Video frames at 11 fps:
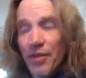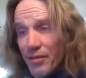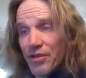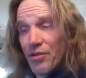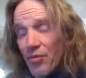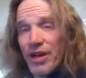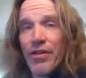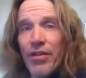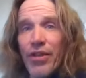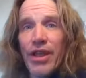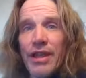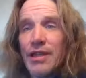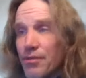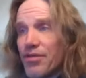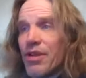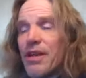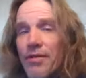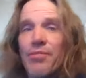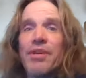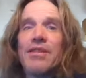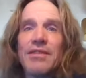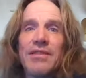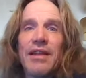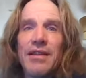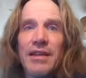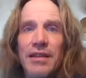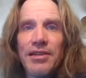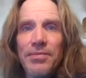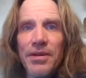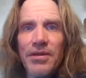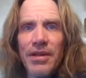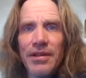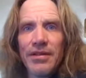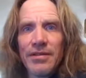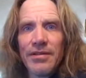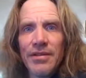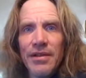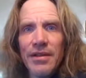There was a real thing that was going to have a real sentient experience.